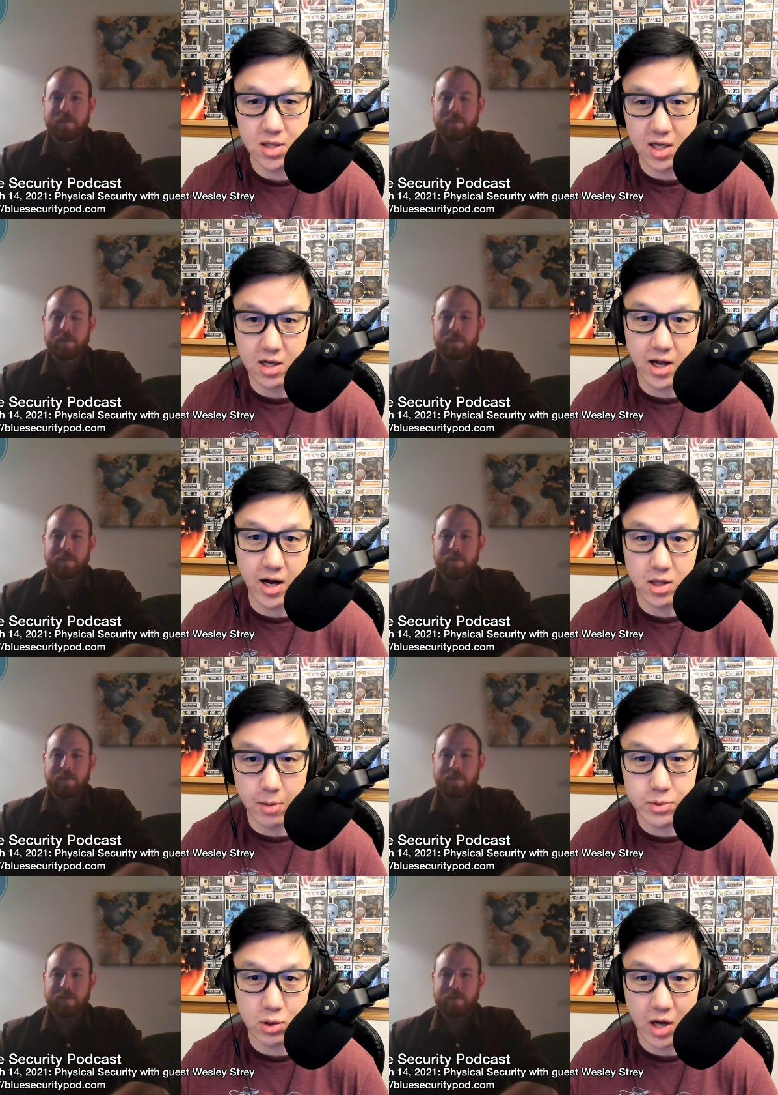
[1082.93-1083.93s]
Speaker 1: they did a lot
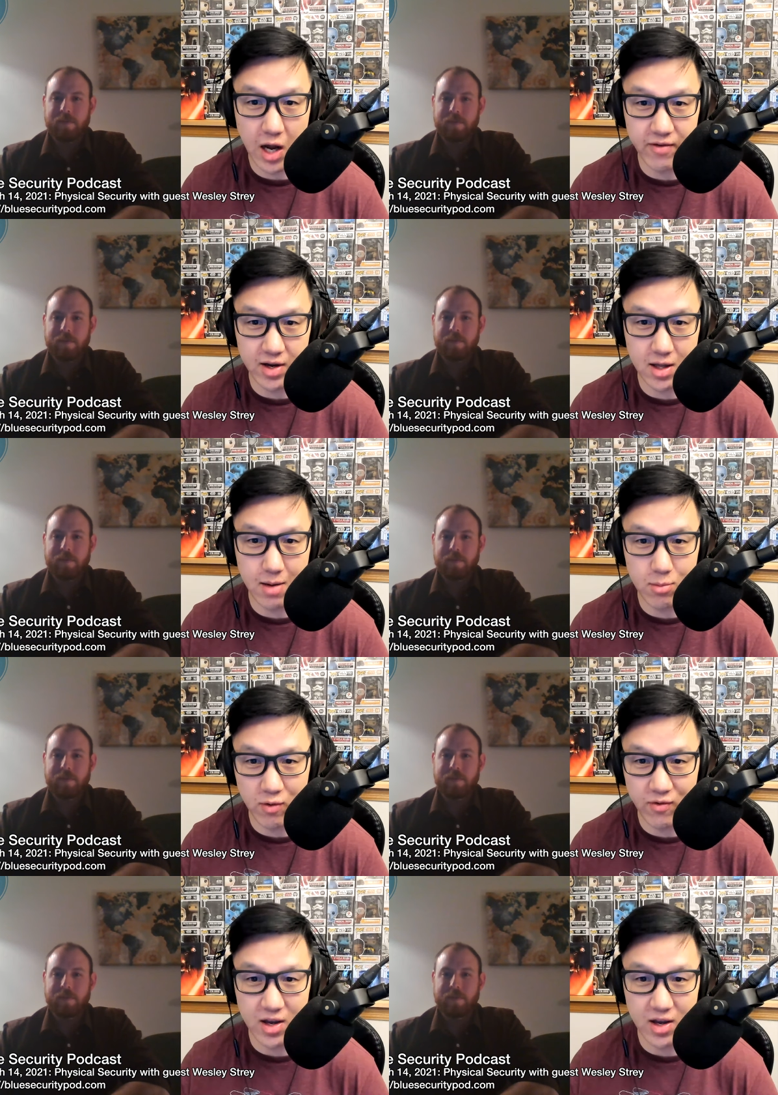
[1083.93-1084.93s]
of dumpster diving in that
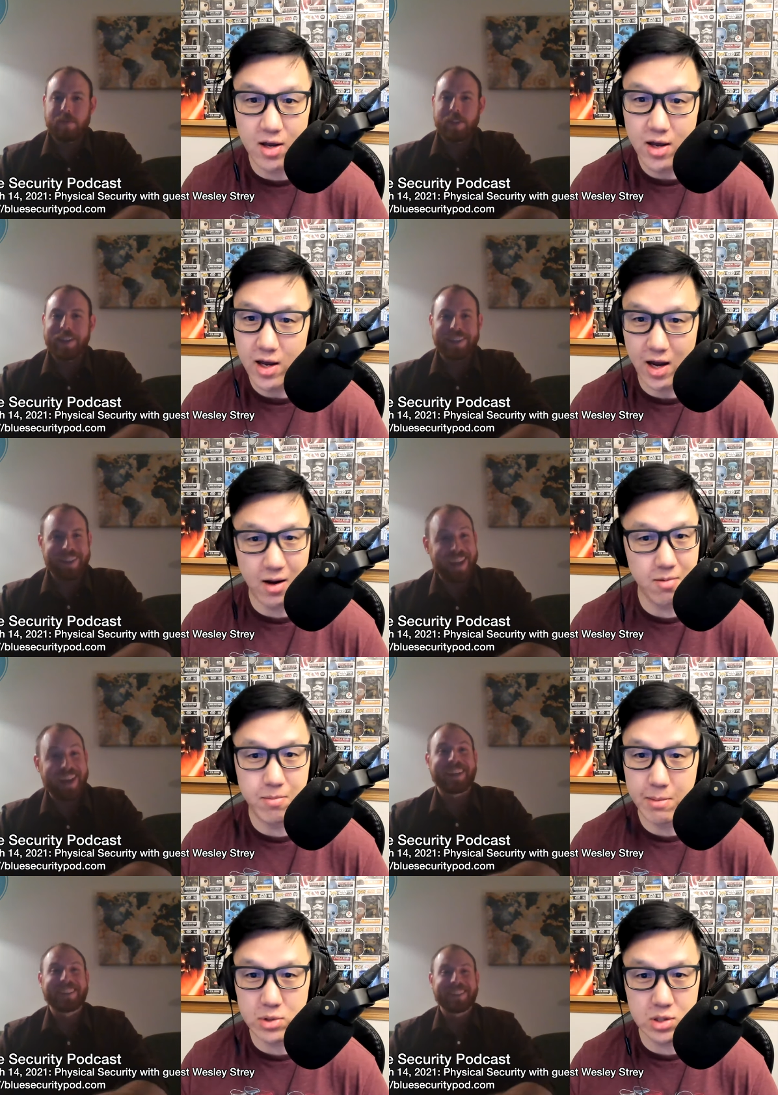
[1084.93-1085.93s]
movie.
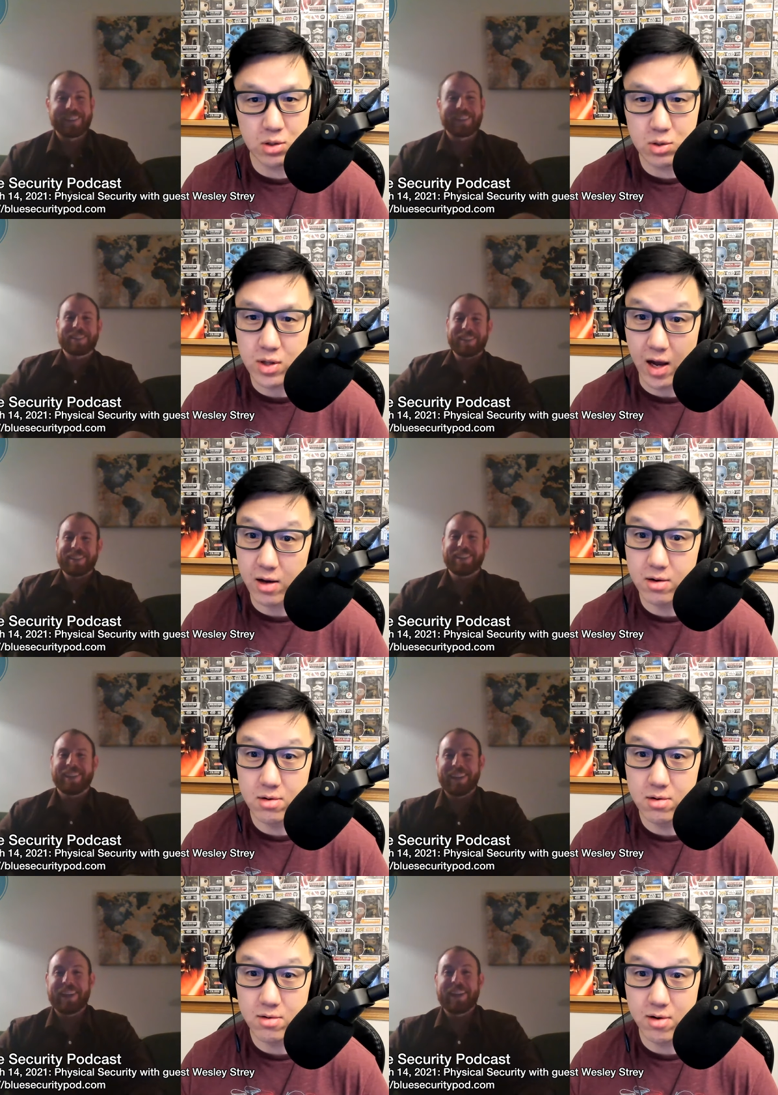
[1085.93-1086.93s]
Yeah. people still do that,
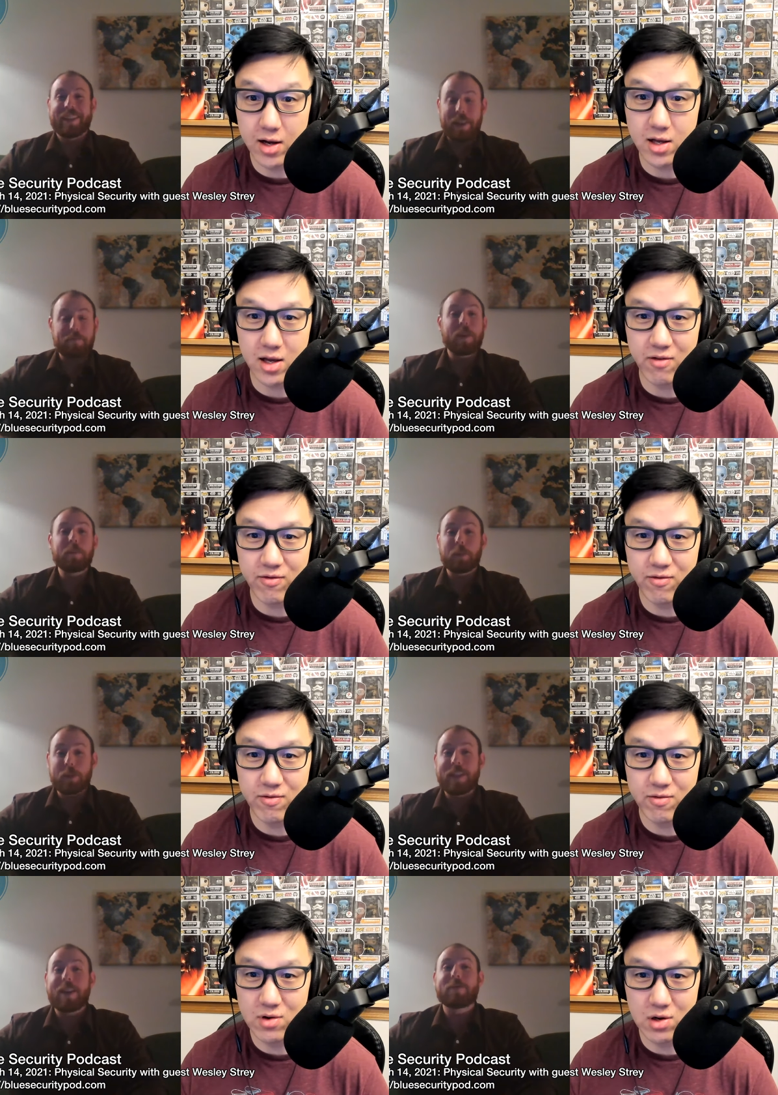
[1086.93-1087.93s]
right? It, like people
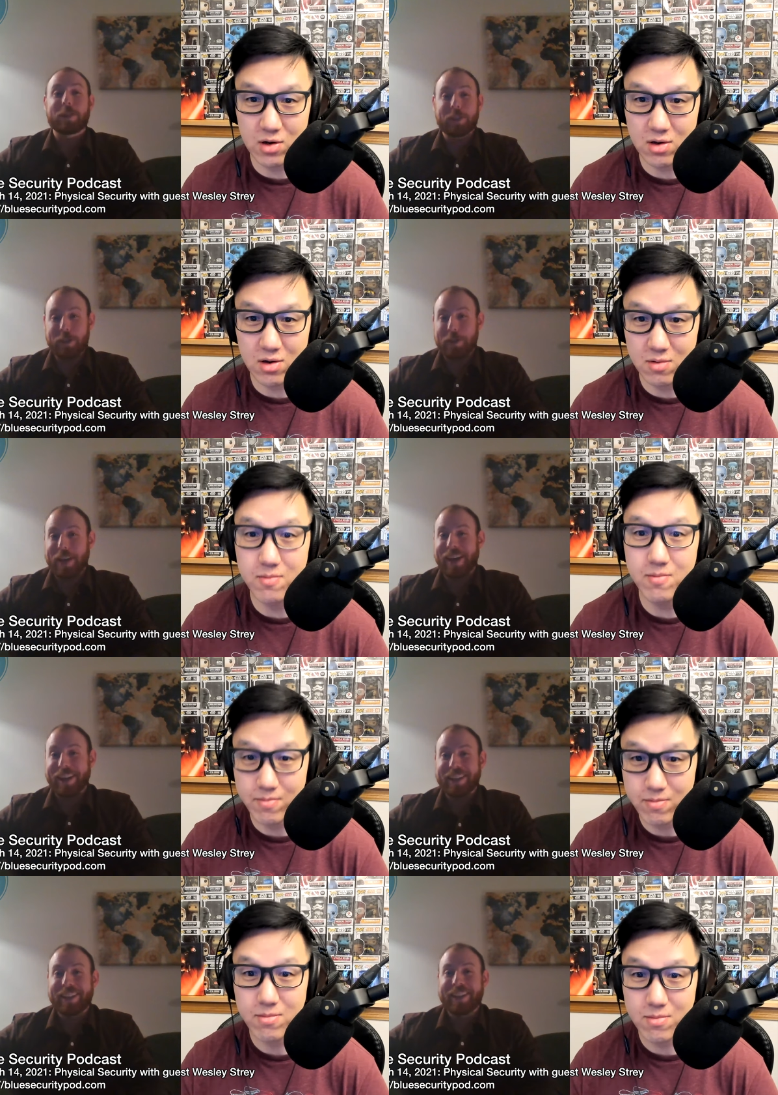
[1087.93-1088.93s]
if,
Speaker 2: definitely do that.
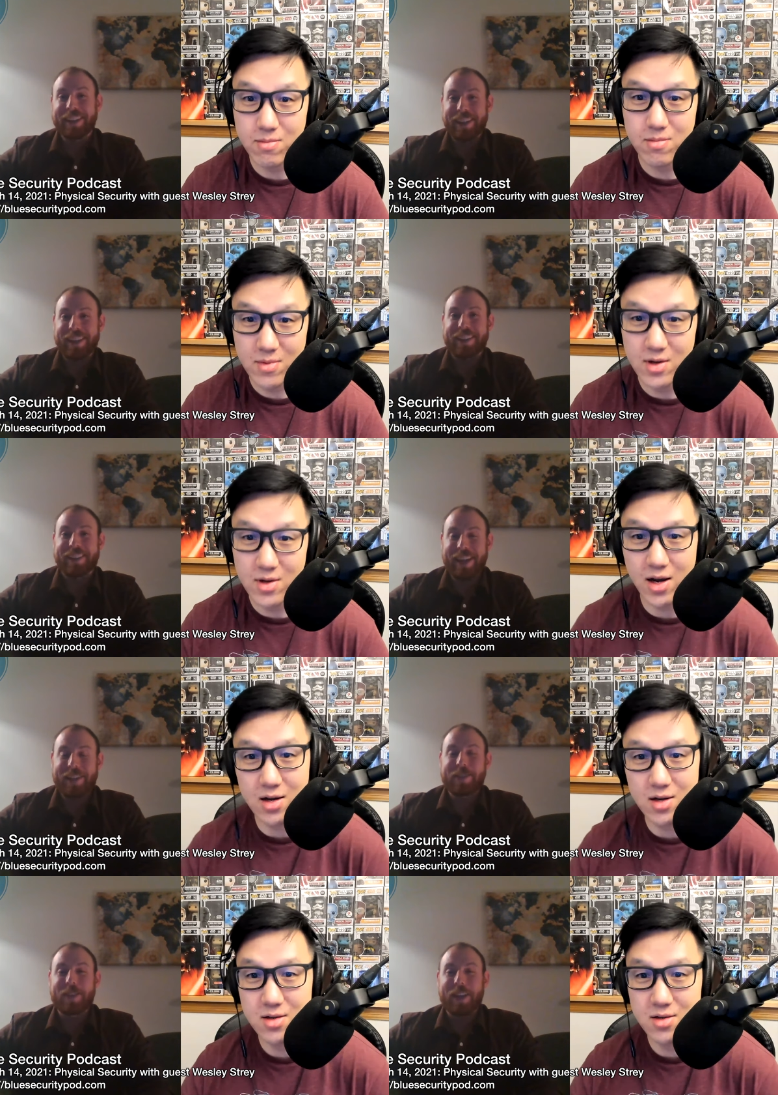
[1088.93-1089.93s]

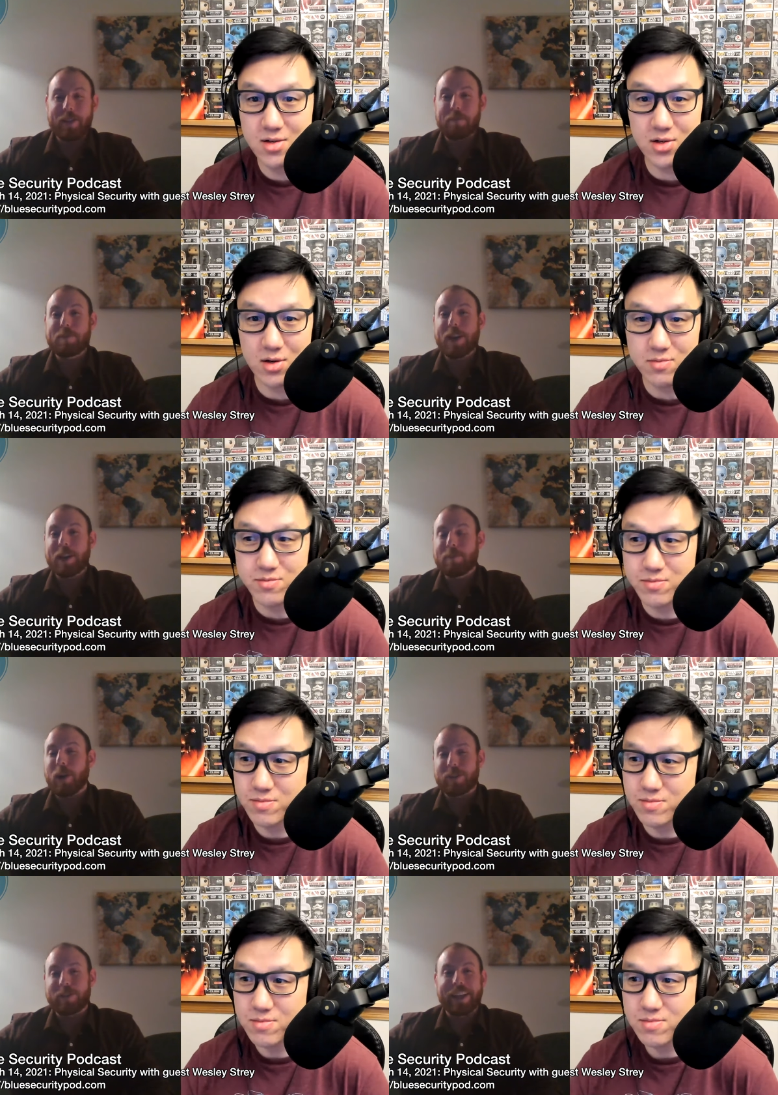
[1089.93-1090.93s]
That's yeah. that's a big so,
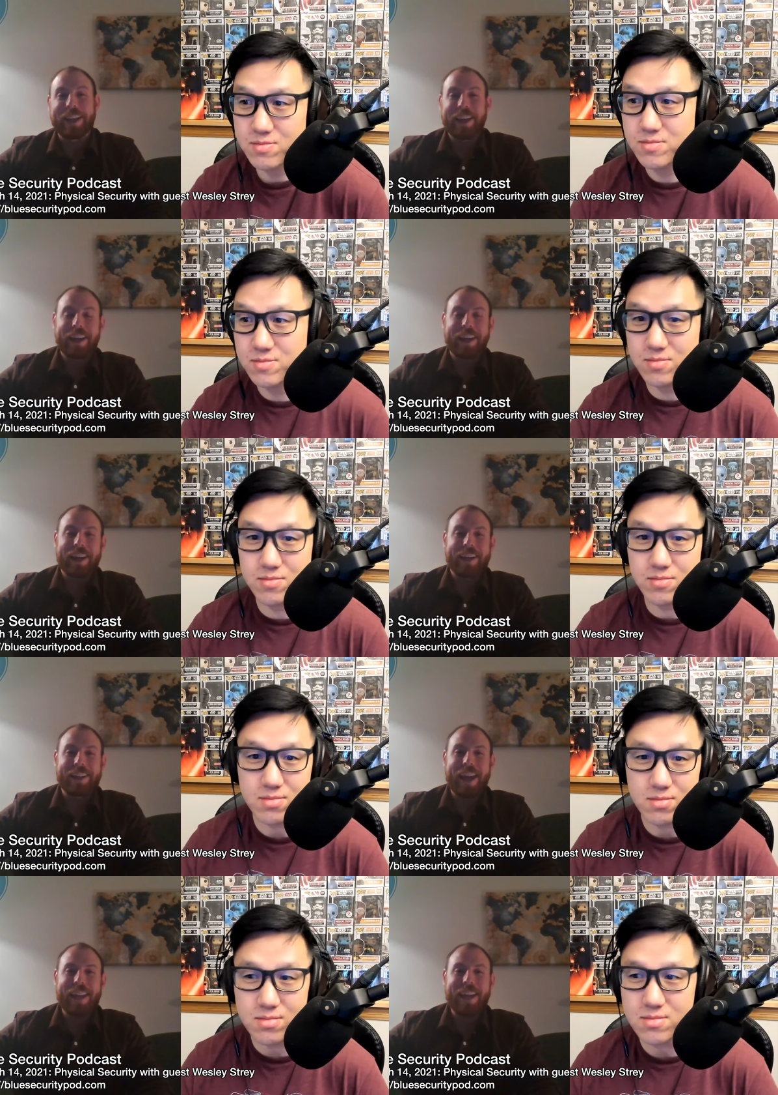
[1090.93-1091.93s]
part of it. Uh,
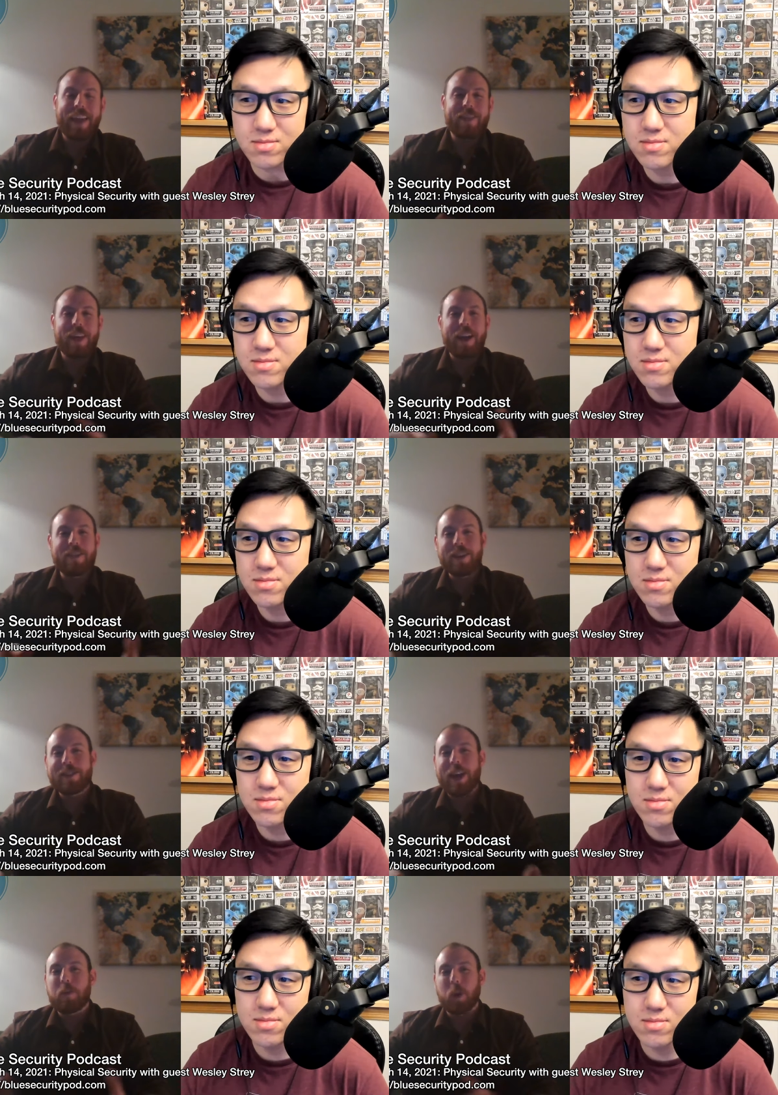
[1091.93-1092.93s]
and I think
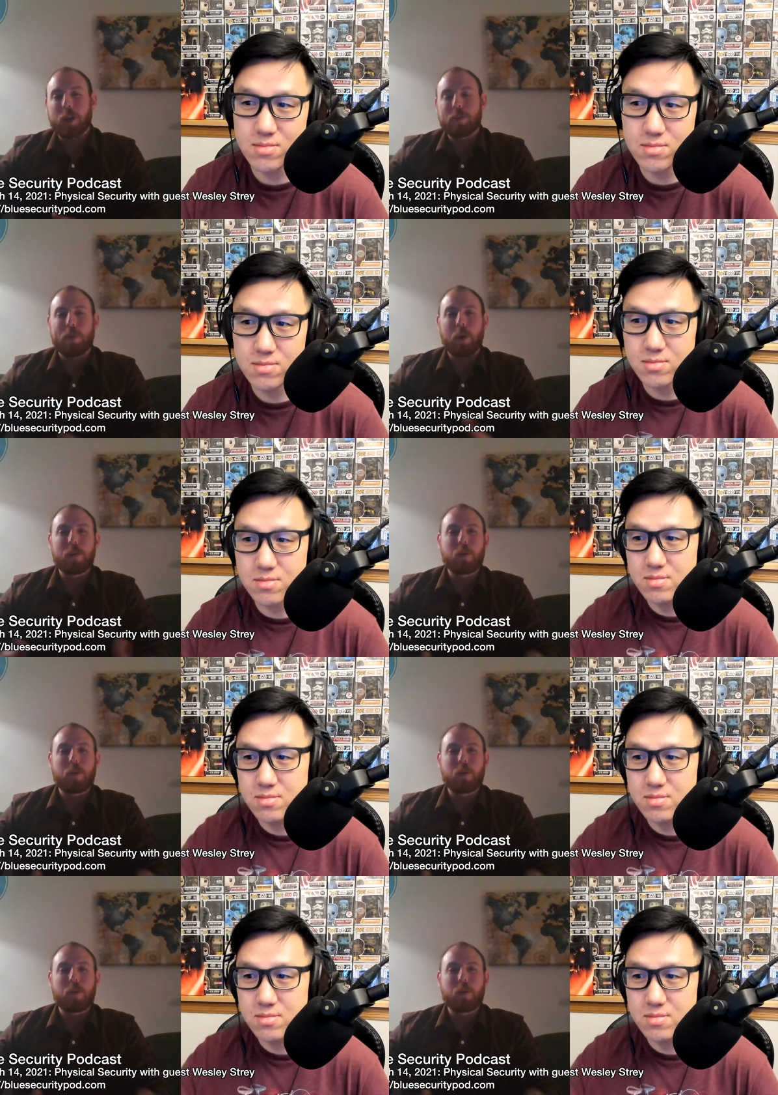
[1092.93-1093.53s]
that works both